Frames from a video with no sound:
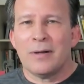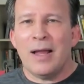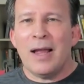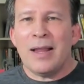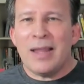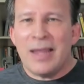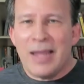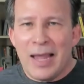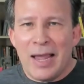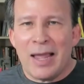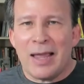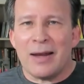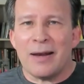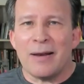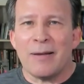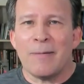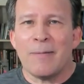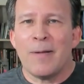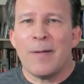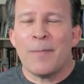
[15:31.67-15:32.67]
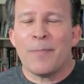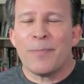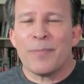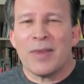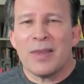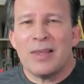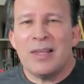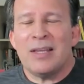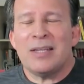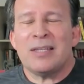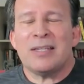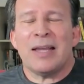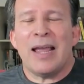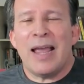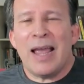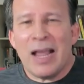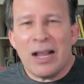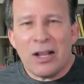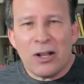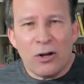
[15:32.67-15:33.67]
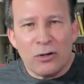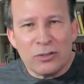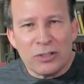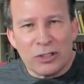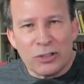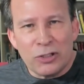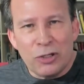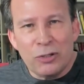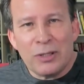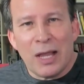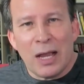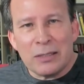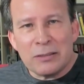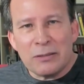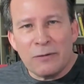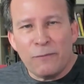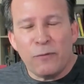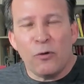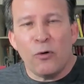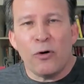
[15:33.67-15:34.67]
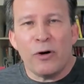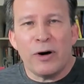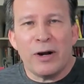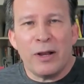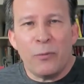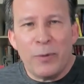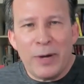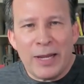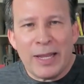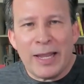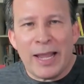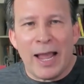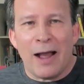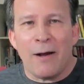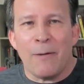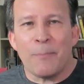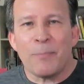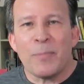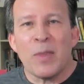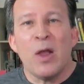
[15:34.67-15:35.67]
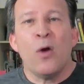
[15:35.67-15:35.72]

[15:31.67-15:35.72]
Again, this echoes the 2000 Florida recount,